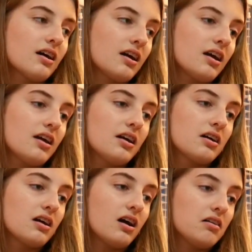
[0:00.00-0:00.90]
I
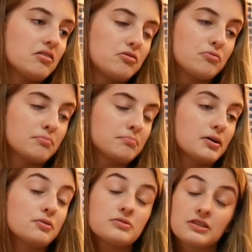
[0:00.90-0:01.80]
got home,
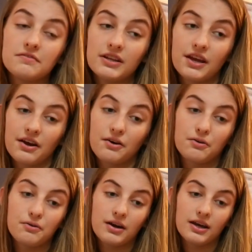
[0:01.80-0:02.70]
posted a
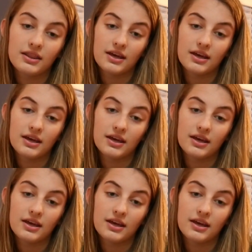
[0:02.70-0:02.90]
video, and